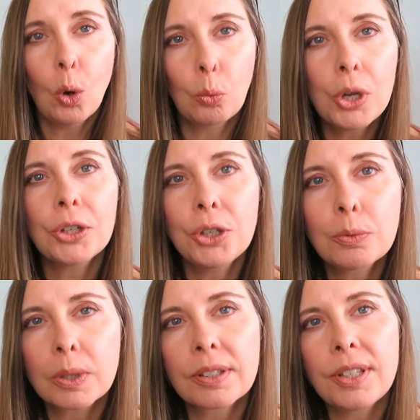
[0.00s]
will
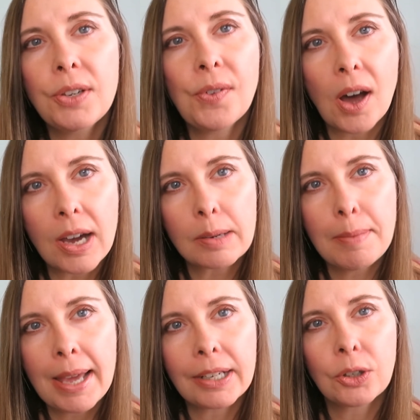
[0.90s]
you receive
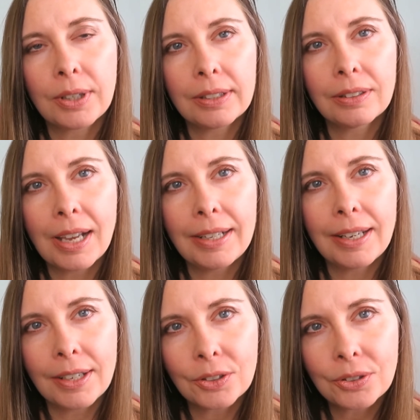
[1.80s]
automatic credit line
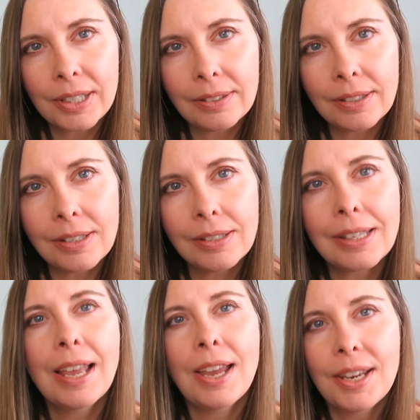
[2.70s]
increases?